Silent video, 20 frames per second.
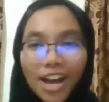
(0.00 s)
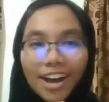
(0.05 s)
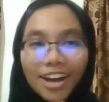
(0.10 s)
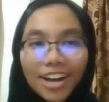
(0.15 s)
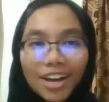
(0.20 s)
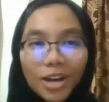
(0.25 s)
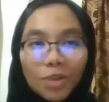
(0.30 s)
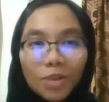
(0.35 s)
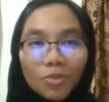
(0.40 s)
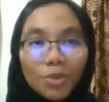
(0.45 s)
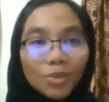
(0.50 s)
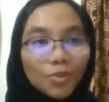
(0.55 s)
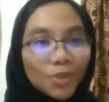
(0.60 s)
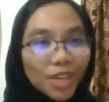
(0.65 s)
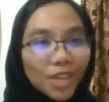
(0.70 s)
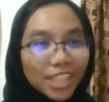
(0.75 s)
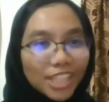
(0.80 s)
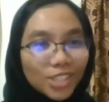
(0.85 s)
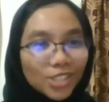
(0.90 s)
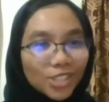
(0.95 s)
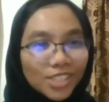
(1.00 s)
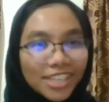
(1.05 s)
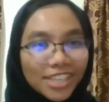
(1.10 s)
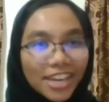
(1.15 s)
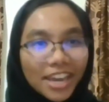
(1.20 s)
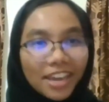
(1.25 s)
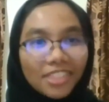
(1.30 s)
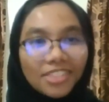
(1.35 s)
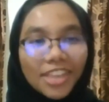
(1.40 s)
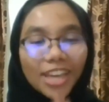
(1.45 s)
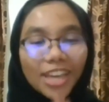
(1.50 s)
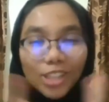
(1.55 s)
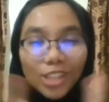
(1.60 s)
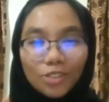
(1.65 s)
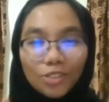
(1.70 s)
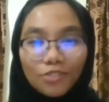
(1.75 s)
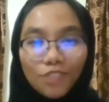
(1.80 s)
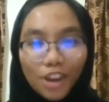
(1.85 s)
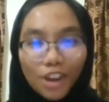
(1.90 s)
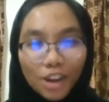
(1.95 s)
we would like to say thank
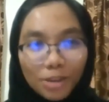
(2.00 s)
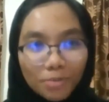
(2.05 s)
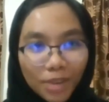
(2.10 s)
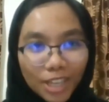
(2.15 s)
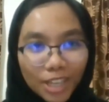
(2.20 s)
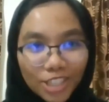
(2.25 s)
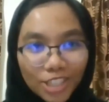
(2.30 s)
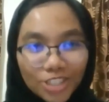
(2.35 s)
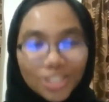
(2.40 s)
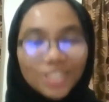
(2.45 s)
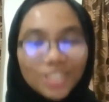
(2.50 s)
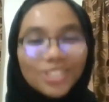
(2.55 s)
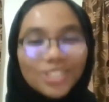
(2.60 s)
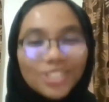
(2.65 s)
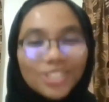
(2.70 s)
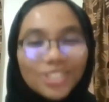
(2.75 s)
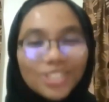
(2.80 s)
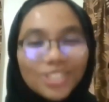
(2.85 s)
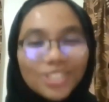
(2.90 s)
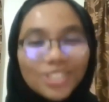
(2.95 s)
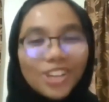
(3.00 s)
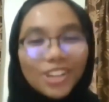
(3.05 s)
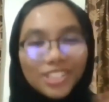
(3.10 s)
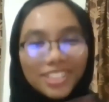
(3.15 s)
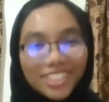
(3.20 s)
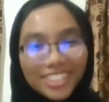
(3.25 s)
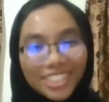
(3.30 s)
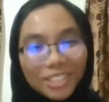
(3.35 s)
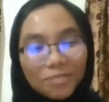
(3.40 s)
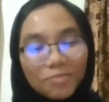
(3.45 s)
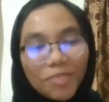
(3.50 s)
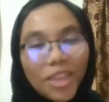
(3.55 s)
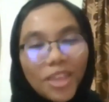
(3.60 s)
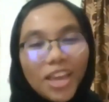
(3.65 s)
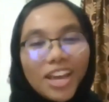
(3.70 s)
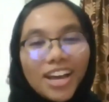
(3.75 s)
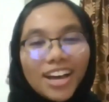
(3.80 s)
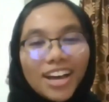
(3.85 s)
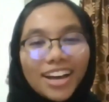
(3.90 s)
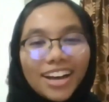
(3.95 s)
you very much, Dr.
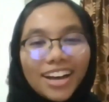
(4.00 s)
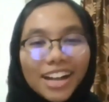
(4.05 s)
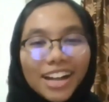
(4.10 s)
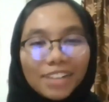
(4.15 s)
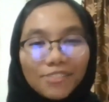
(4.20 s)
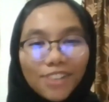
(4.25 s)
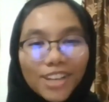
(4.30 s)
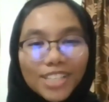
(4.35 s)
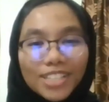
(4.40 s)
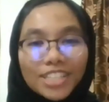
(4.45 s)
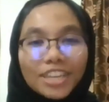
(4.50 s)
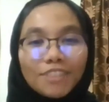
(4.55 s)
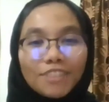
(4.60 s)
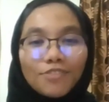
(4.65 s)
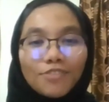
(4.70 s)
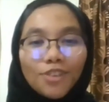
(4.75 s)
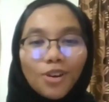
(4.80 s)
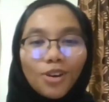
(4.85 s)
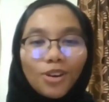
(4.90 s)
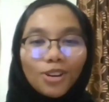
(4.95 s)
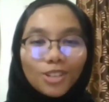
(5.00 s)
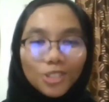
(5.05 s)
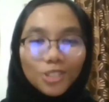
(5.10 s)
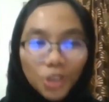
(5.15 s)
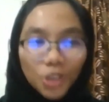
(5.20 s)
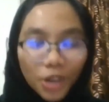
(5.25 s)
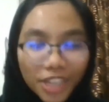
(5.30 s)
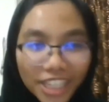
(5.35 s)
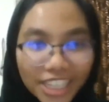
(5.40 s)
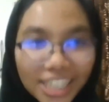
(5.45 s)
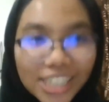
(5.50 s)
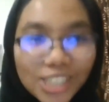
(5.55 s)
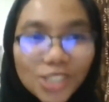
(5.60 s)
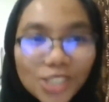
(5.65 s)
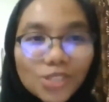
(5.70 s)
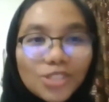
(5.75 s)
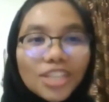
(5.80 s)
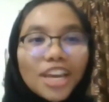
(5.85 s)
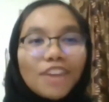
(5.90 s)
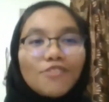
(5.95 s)
Al-Fazir, for joining us
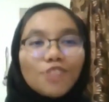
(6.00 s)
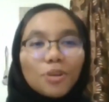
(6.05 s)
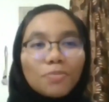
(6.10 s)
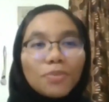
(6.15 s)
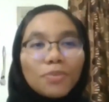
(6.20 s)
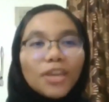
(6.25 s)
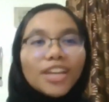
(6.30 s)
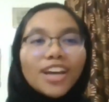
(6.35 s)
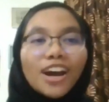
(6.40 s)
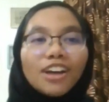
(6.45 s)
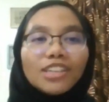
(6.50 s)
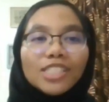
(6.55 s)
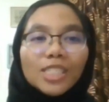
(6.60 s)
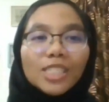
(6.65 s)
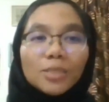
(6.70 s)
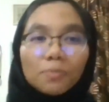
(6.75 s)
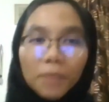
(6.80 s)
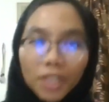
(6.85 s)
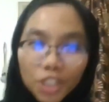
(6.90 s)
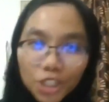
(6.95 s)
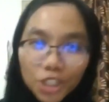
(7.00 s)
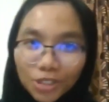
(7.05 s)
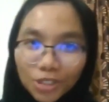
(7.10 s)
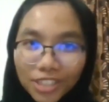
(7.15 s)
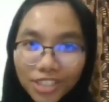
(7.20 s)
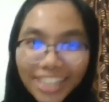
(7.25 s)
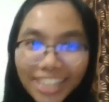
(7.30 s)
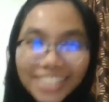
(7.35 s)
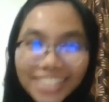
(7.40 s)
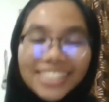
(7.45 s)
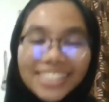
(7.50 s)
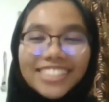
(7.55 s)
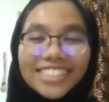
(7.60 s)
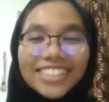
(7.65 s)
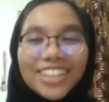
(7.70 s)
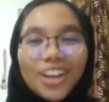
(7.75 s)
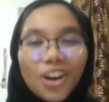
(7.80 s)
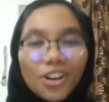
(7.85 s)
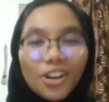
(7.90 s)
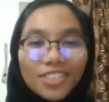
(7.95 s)
today, for being our special guest
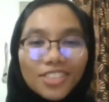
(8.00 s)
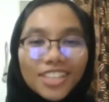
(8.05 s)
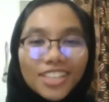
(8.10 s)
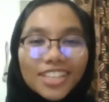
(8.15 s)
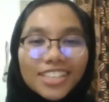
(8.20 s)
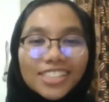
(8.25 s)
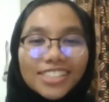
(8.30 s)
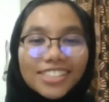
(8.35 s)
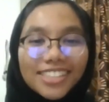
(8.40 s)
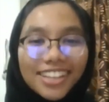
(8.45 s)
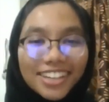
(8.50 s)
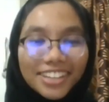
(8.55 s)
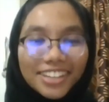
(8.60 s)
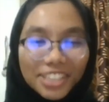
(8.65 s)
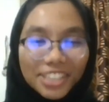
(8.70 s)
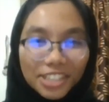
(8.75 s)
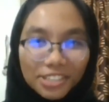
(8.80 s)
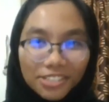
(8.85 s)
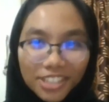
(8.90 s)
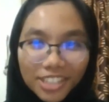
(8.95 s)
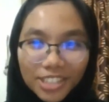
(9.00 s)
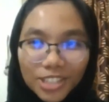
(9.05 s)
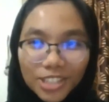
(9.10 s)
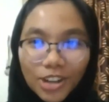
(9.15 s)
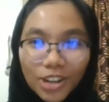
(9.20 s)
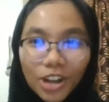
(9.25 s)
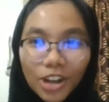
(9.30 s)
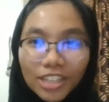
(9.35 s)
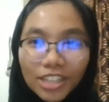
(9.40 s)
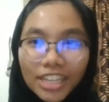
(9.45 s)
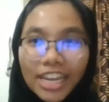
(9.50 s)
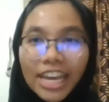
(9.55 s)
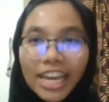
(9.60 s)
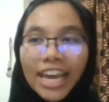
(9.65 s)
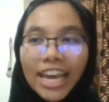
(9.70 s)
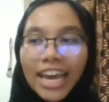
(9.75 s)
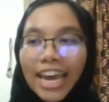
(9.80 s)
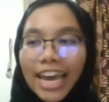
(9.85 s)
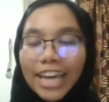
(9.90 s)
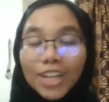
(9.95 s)
on this career talk.
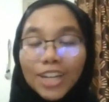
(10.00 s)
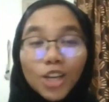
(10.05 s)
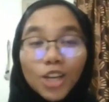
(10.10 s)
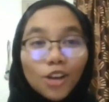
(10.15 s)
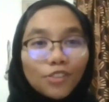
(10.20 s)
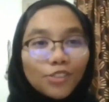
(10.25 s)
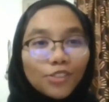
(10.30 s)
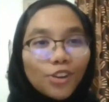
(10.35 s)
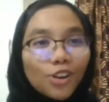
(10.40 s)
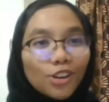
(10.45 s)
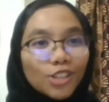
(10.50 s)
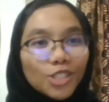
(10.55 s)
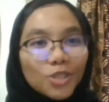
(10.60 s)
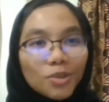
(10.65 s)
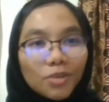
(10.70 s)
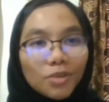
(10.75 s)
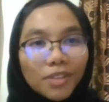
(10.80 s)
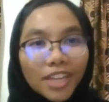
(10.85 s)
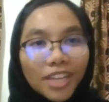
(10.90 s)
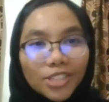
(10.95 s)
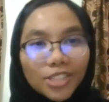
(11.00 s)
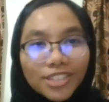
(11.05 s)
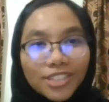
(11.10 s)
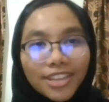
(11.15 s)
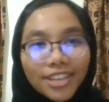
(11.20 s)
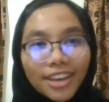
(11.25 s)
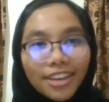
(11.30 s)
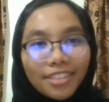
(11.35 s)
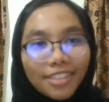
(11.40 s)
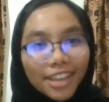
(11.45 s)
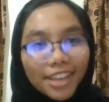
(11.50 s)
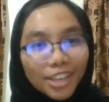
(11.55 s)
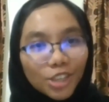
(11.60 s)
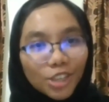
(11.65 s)
And of course, we would like to say thank you